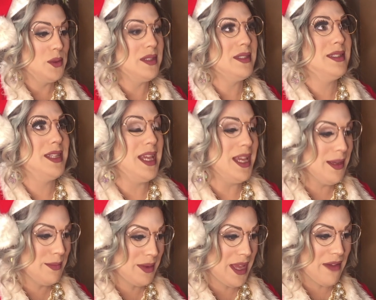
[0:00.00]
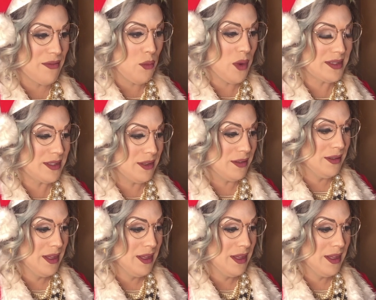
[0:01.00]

his team gave a whistle,